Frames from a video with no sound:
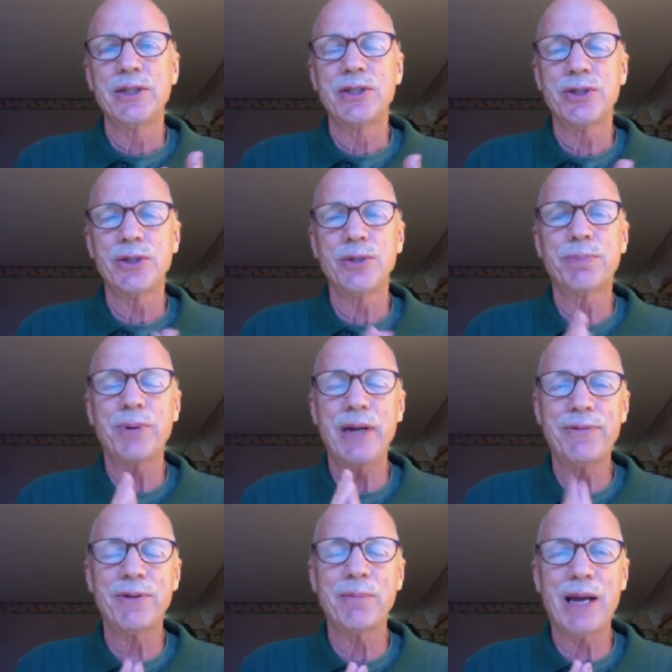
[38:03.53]
to
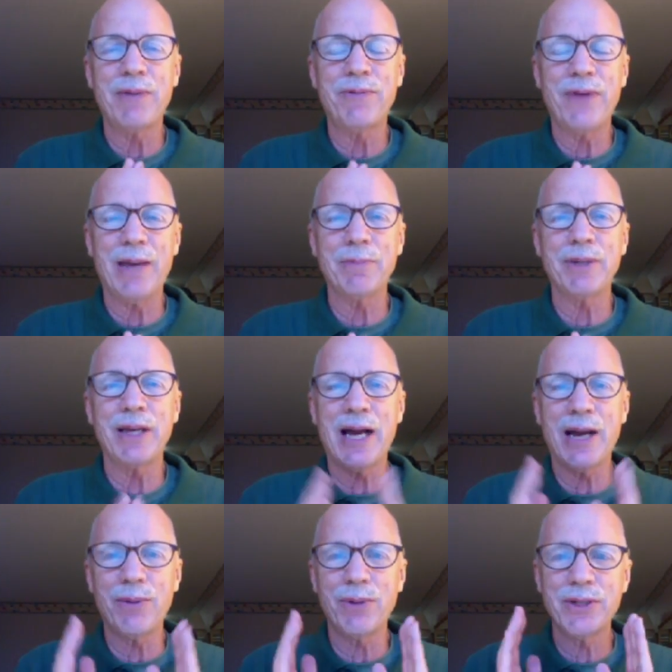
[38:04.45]
pray for my family,
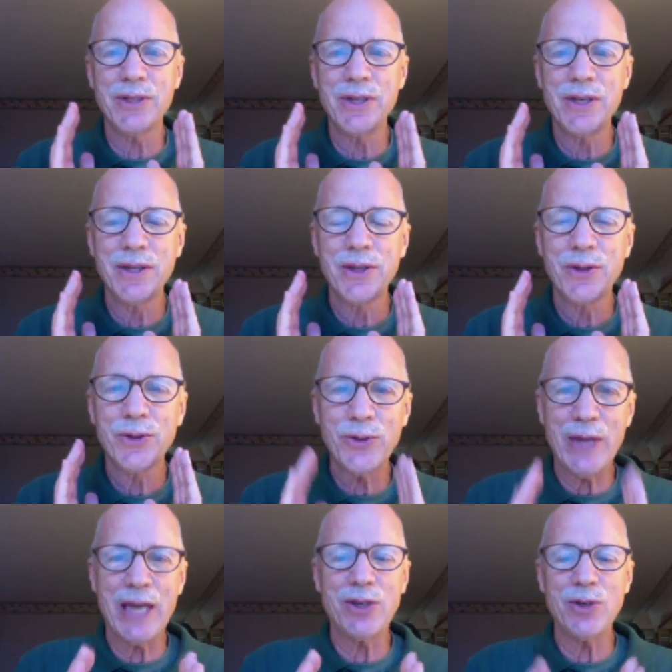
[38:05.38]
I would
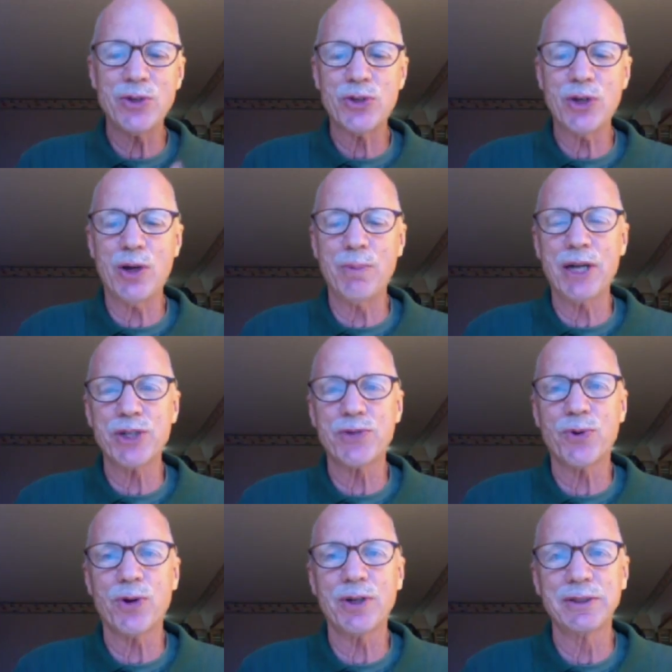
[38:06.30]
thank you so much
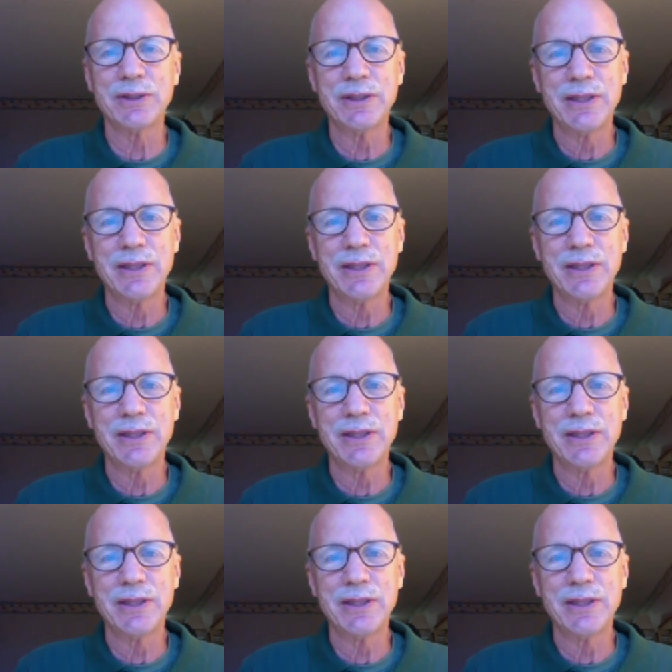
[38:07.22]
for.